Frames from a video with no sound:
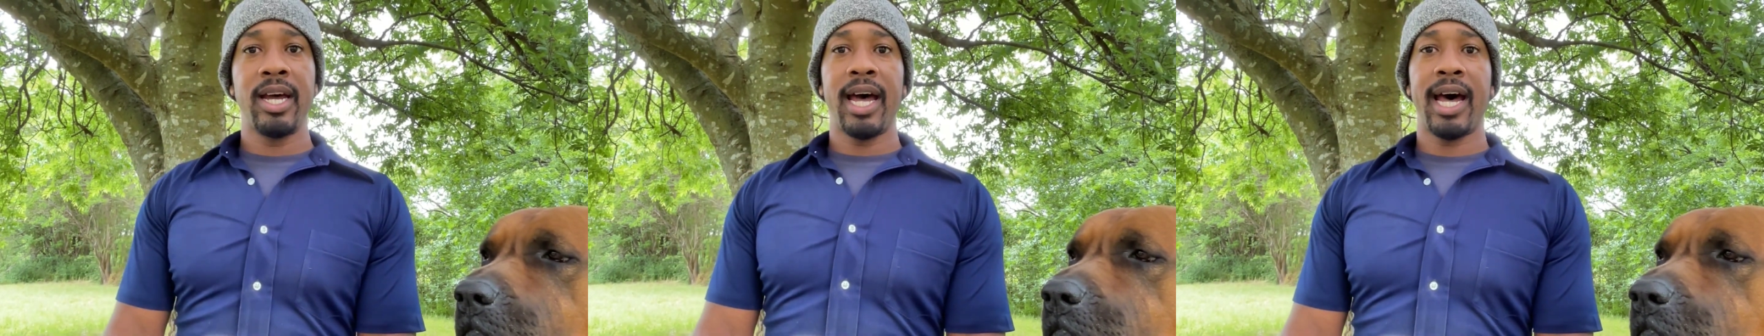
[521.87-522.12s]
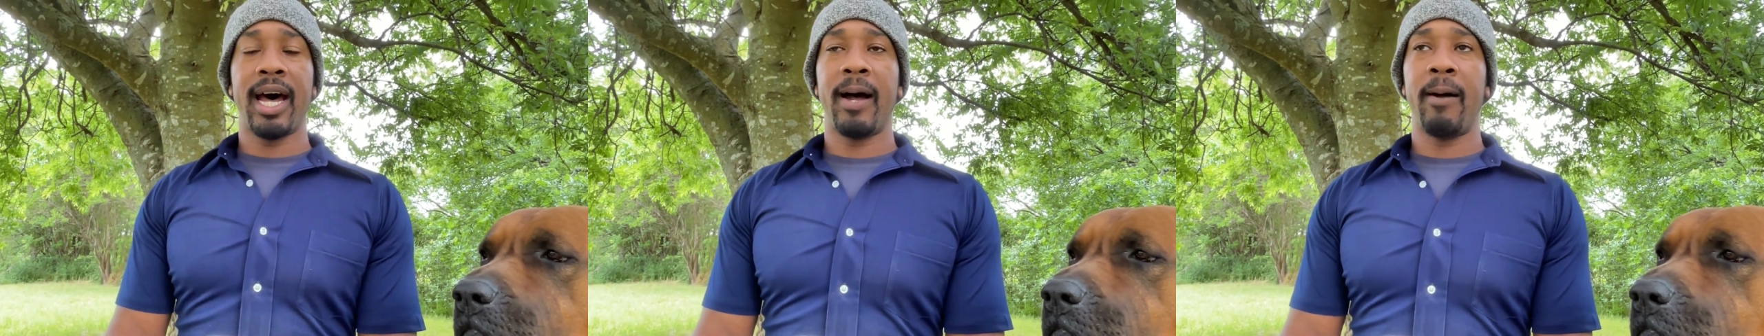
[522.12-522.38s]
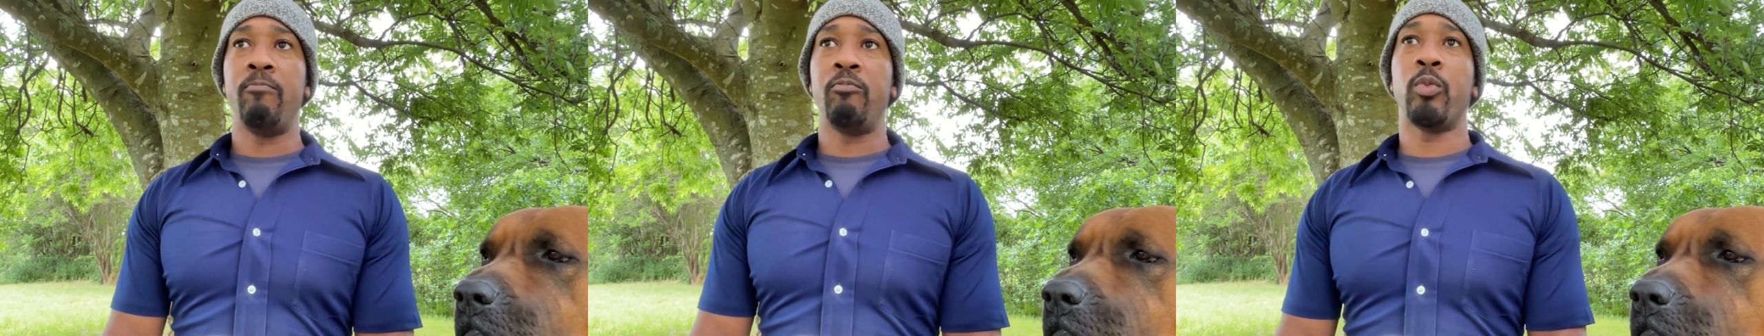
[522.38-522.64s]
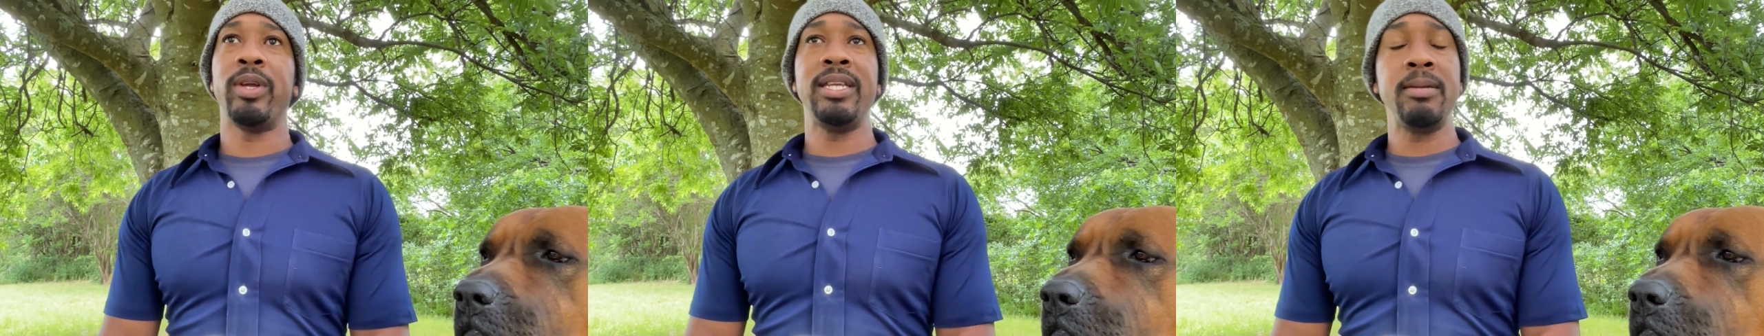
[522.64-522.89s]
Um,
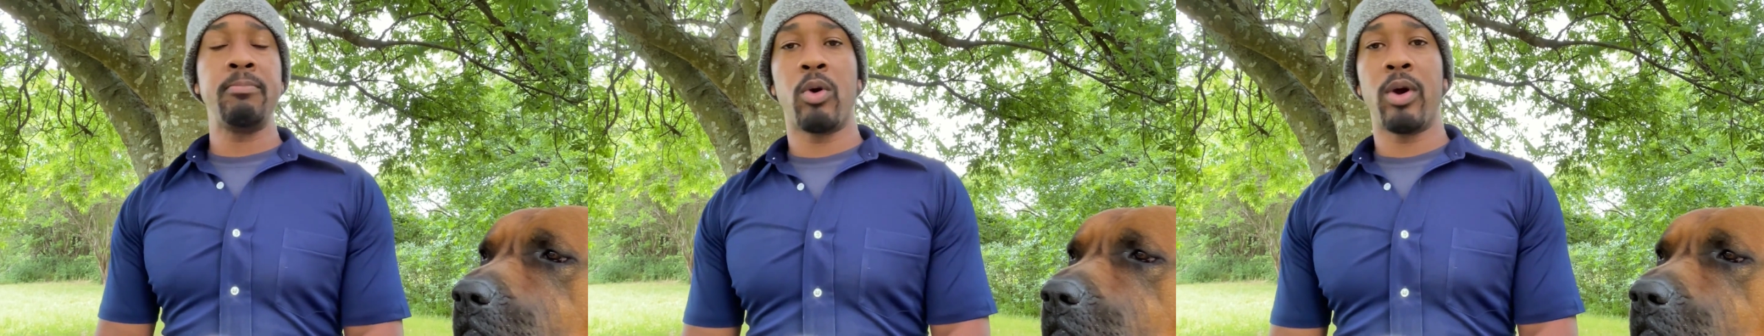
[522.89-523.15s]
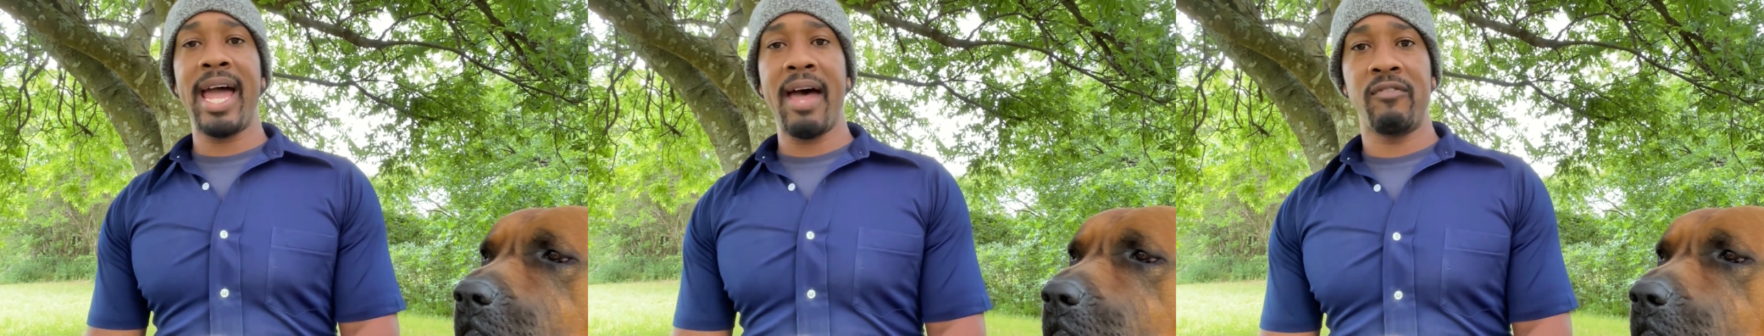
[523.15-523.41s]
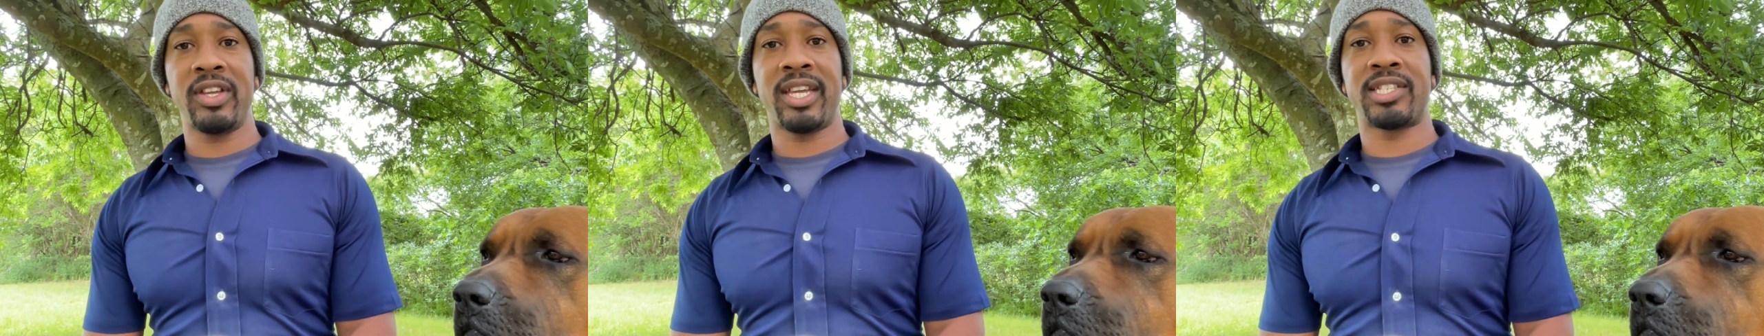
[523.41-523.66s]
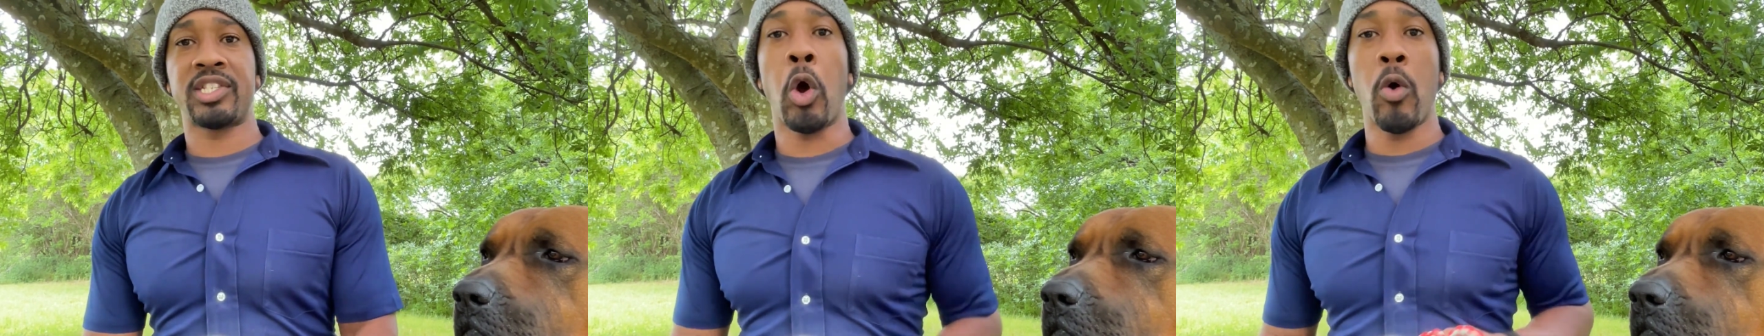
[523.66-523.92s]
we need more advocates.